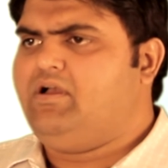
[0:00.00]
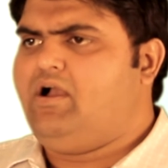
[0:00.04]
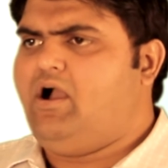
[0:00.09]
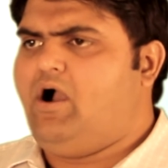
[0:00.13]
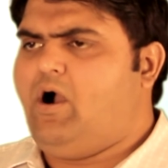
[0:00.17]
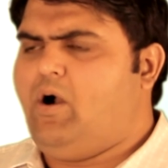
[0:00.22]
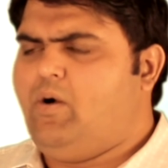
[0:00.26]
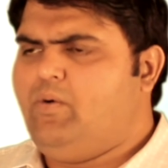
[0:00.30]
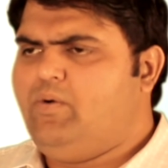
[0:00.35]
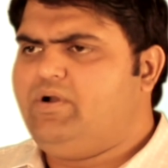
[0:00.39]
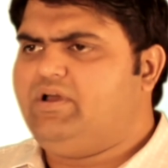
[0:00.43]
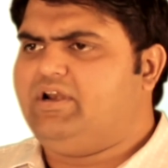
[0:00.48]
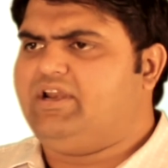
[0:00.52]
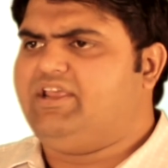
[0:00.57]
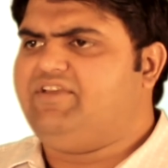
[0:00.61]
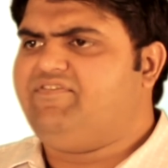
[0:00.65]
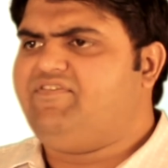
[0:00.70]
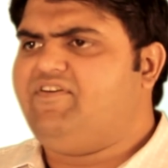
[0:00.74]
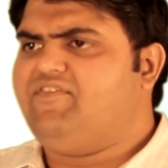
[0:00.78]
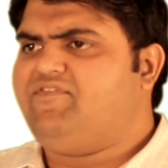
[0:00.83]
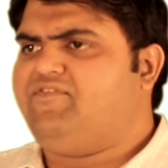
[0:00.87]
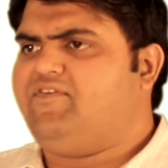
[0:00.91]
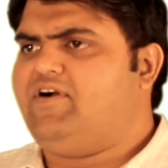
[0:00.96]
However,
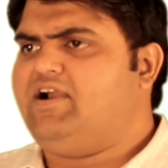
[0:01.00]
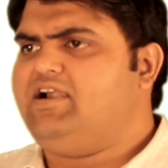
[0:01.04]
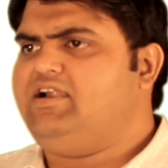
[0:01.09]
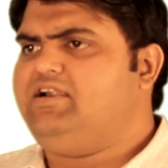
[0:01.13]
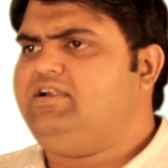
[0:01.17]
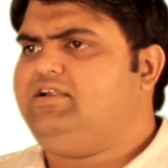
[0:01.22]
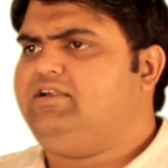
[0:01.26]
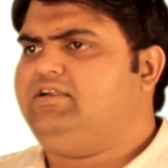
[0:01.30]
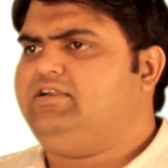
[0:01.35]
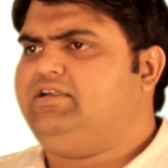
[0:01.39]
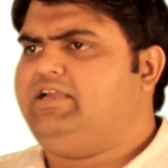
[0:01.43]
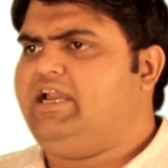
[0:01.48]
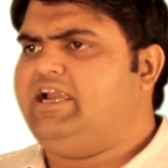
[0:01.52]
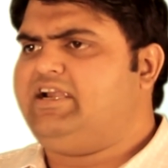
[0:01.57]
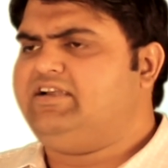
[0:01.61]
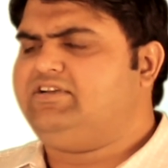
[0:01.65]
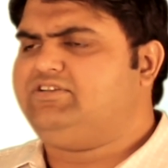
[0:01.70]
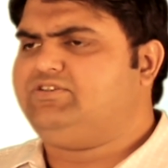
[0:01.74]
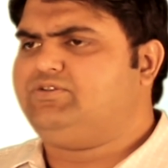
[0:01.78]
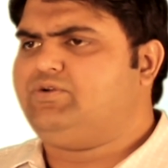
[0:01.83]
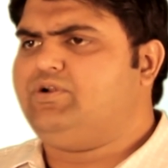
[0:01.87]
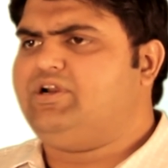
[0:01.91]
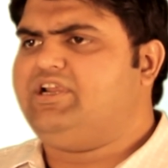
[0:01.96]
if a fund
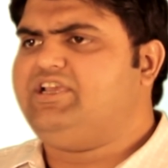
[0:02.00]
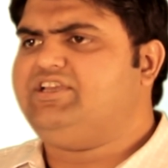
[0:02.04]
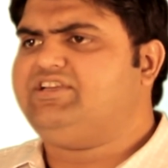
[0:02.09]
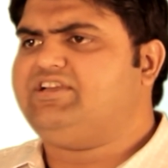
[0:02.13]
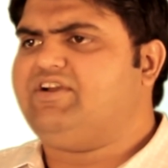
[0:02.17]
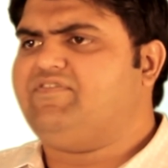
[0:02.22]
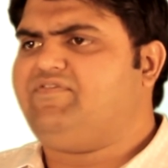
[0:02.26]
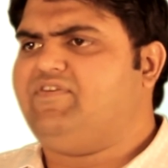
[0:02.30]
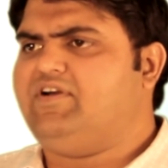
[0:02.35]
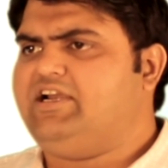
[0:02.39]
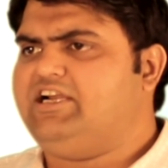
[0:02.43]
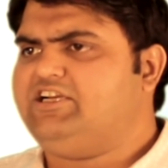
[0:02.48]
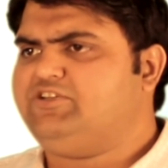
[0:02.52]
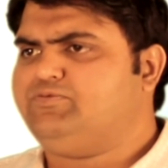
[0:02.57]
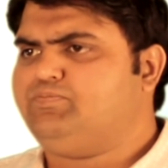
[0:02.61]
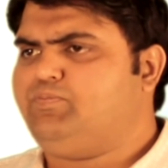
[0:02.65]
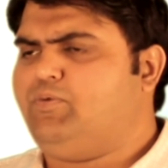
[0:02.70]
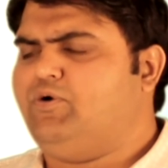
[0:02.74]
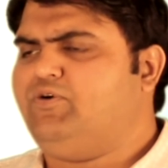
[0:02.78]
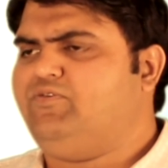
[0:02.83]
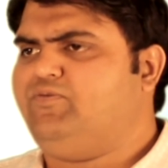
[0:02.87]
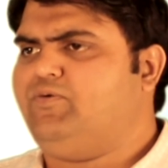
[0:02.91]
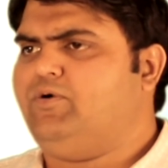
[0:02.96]
tends to reshuffle its
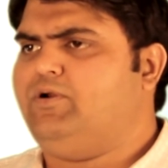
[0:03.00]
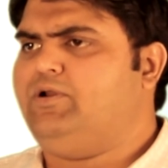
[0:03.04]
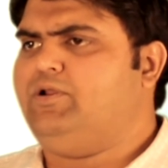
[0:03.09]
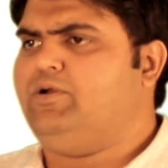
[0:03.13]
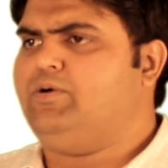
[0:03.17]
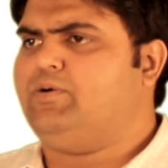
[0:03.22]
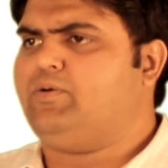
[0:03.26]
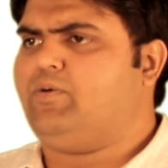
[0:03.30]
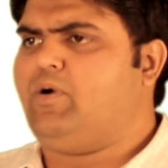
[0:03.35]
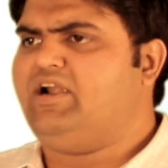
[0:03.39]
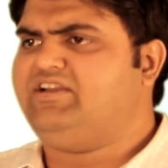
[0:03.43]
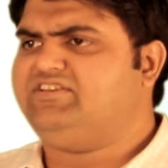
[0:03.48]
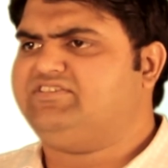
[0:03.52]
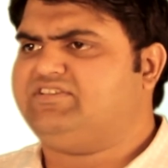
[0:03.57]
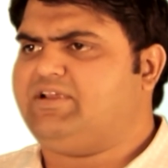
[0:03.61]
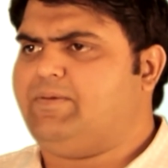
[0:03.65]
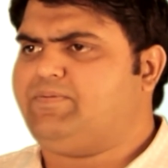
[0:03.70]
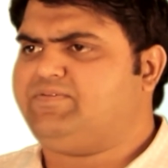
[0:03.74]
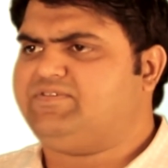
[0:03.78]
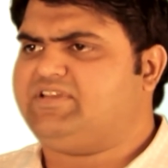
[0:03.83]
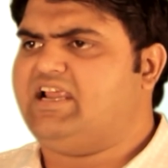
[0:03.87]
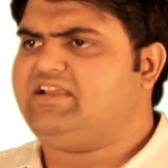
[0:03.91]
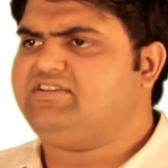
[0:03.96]
portfolio quite
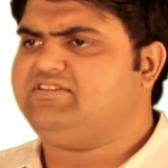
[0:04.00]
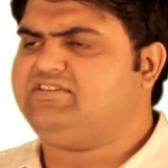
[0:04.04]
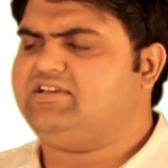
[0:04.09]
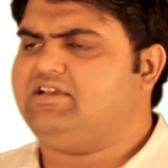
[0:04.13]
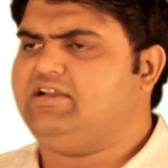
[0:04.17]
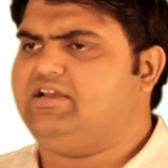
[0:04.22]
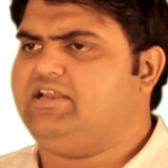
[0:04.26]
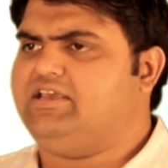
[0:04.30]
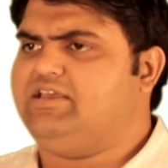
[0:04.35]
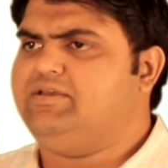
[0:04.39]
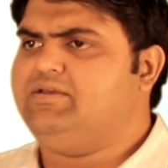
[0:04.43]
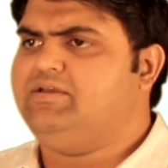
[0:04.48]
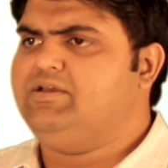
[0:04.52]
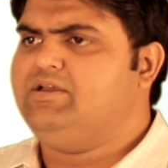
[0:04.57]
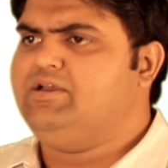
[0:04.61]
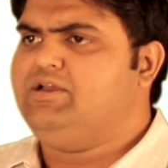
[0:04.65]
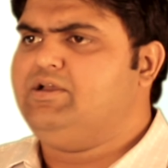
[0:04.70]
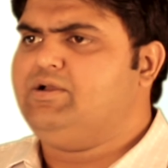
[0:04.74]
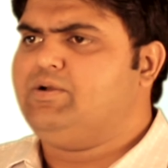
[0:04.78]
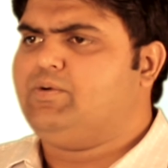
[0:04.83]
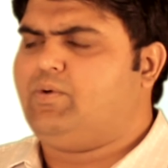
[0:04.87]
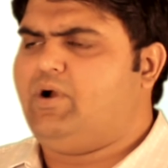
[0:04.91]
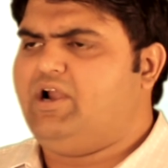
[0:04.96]
substantially,
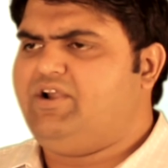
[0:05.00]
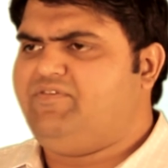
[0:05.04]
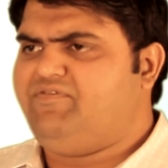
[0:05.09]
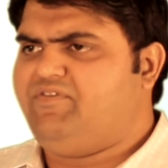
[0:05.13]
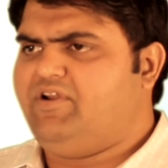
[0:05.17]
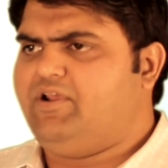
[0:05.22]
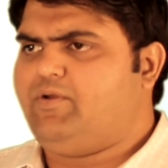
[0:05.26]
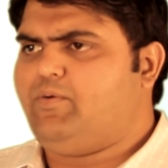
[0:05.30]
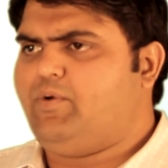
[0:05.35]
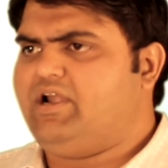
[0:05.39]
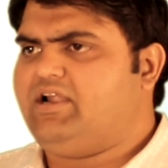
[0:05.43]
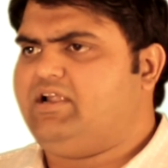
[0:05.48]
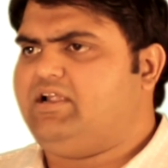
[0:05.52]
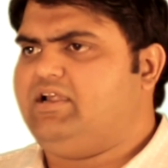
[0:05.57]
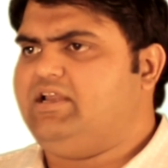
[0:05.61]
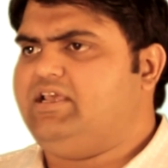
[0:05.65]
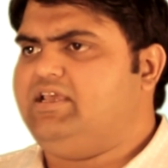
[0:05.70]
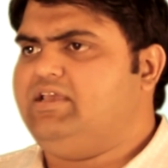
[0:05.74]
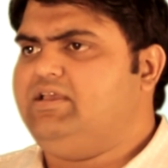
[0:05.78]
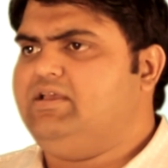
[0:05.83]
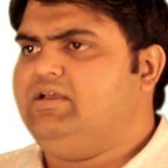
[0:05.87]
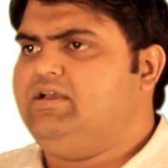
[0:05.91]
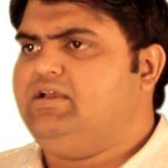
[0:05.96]
quite
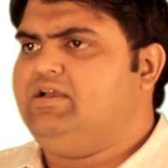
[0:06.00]
frequently,